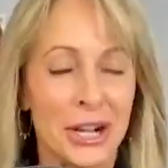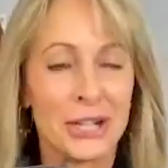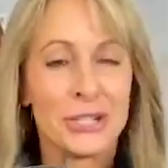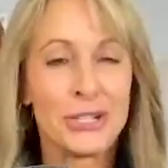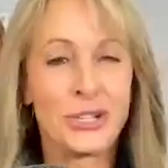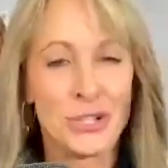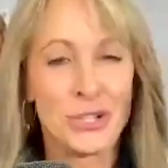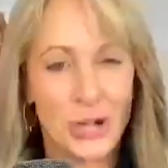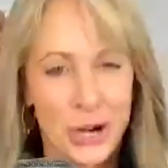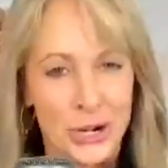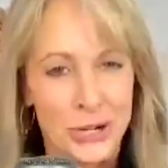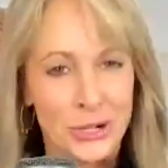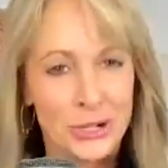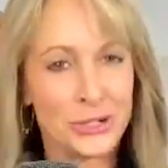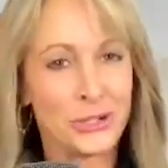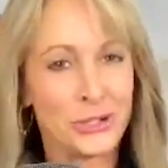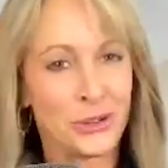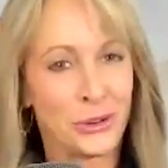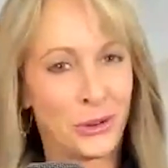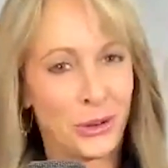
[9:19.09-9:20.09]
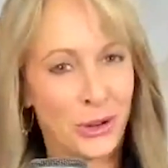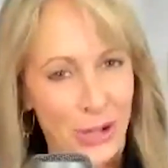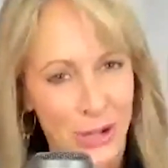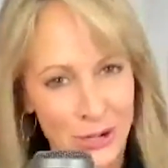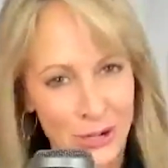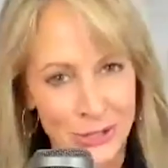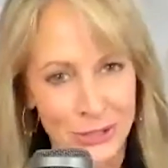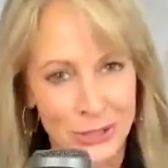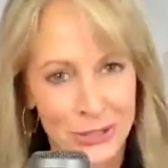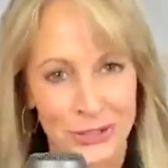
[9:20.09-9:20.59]
a dinosaur
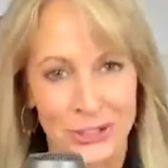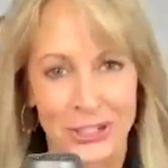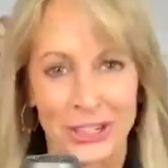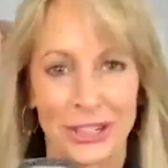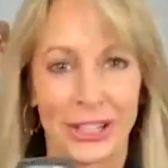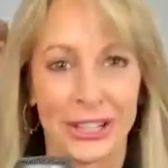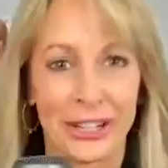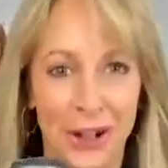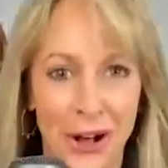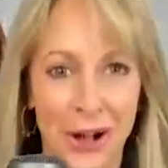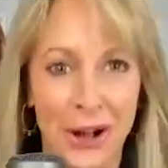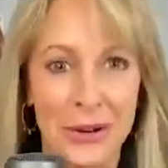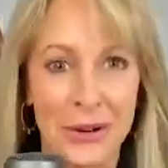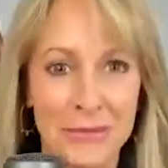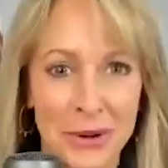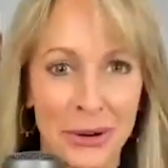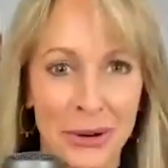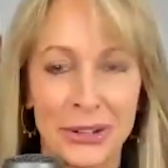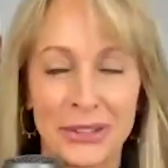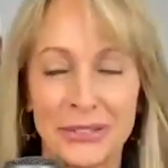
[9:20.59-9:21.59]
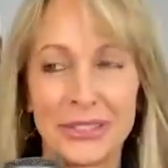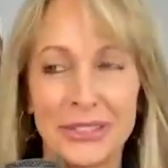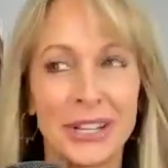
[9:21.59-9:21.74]
industry like automotive,